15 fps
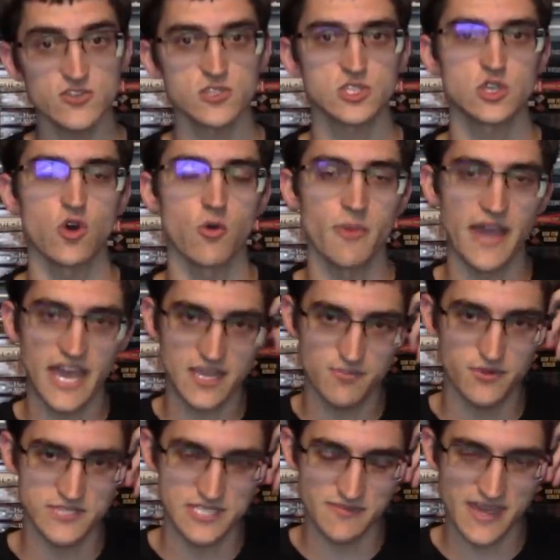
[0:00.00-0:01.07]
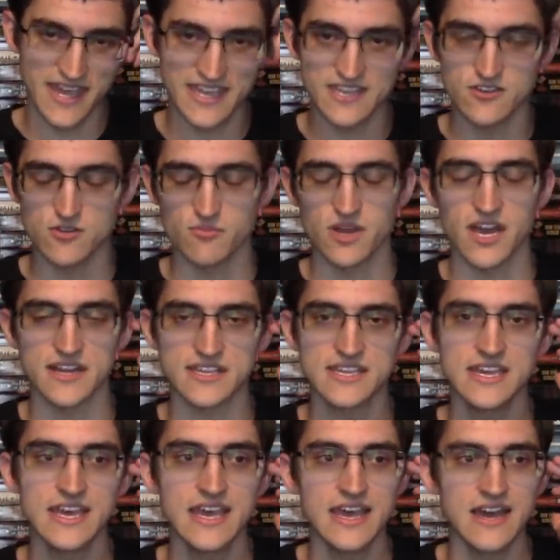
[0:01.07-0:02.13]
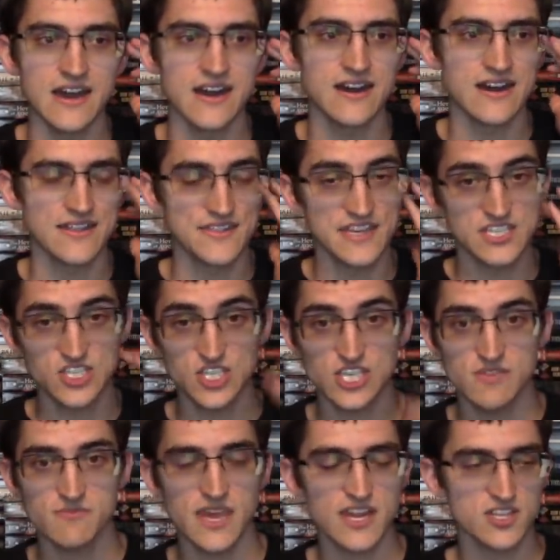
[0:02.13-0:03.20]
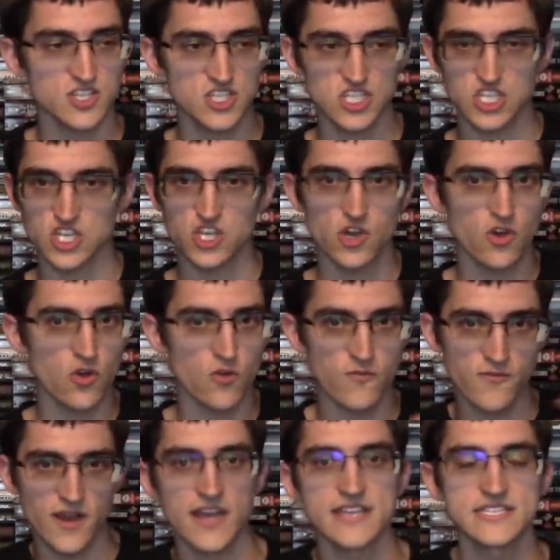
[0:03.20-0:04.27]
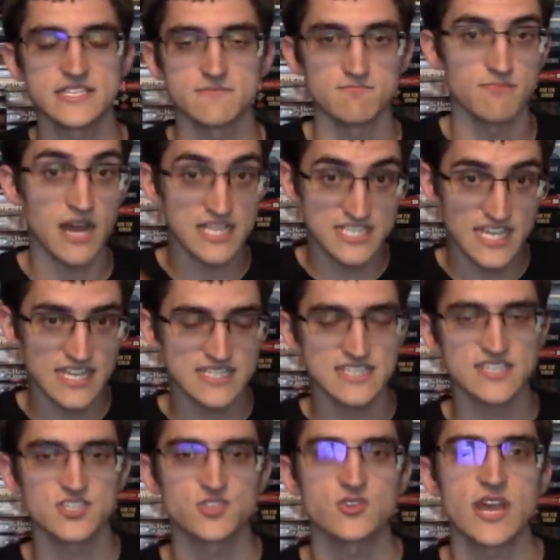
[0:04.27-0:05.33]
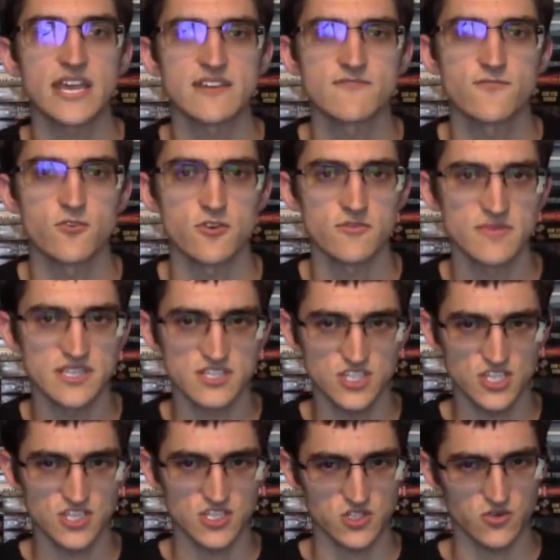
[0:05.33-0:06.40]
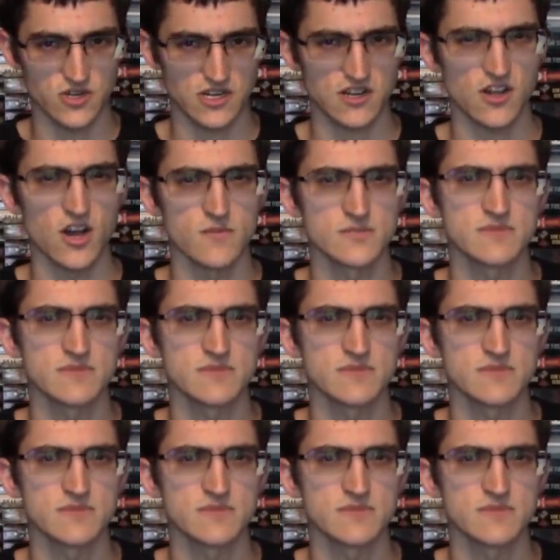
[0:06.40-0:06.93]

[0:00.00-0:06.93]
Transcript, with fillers: soul back, puts it back in her body. Then she manages to go find Mátyás in his dragon form, and she just sort of calms